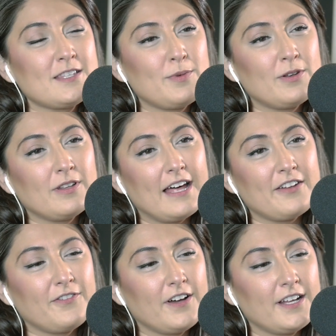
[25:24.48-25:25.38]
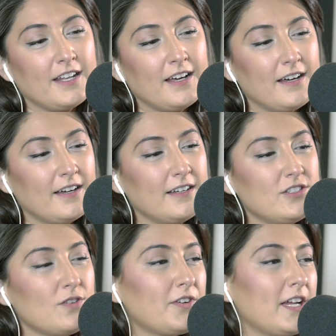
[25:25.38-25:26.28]
It's been a lot of fun.
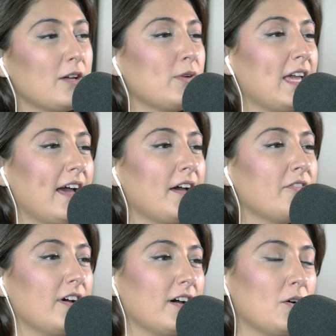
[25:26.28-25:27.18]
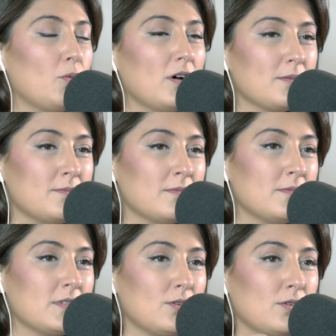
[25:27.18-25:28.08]
Don't forget we have welcome
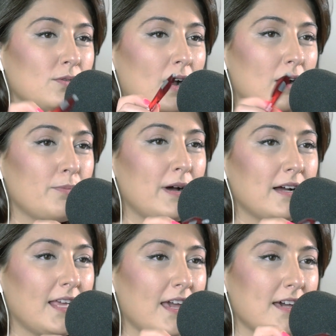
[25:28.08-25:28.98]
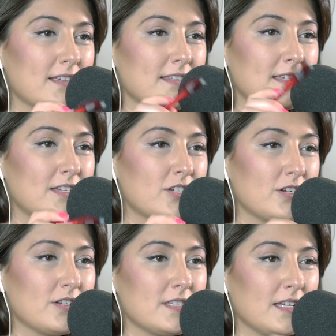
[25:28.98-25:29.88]
to our podcast
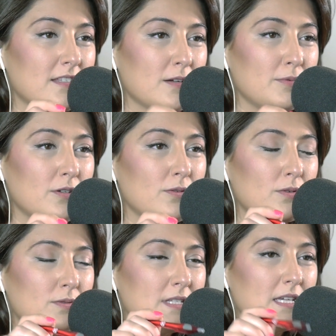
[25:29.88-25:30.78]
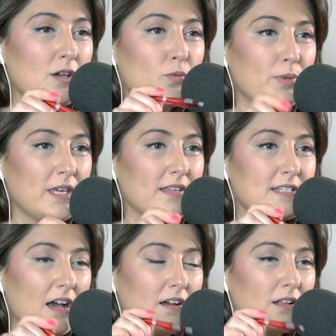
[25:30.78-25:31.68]
t-shirts at
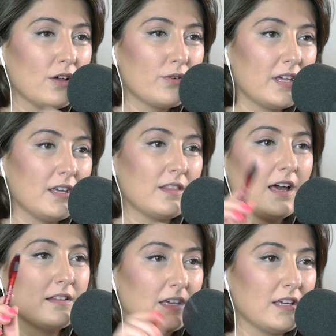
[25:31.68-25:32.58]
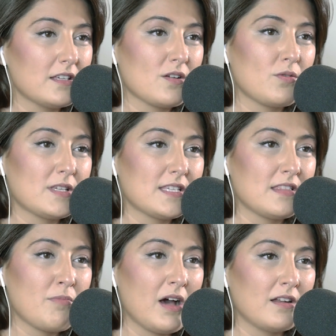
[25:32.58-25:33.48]
WTOP.clothing. That link is always in
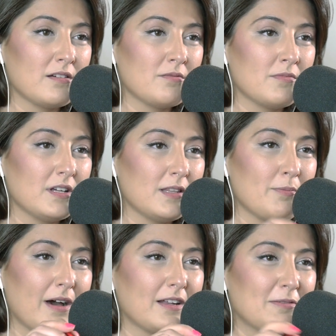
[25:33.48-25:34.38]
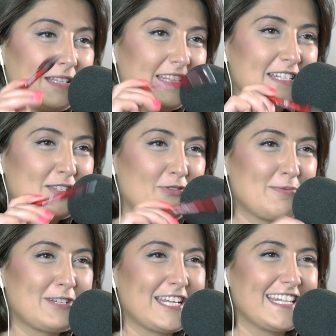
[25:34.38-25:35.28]
the bottom, in the
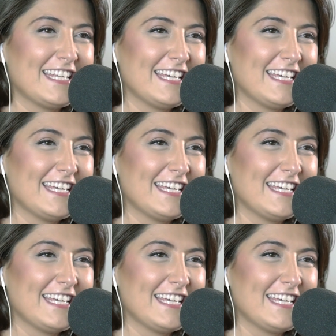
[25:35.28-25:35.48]
description.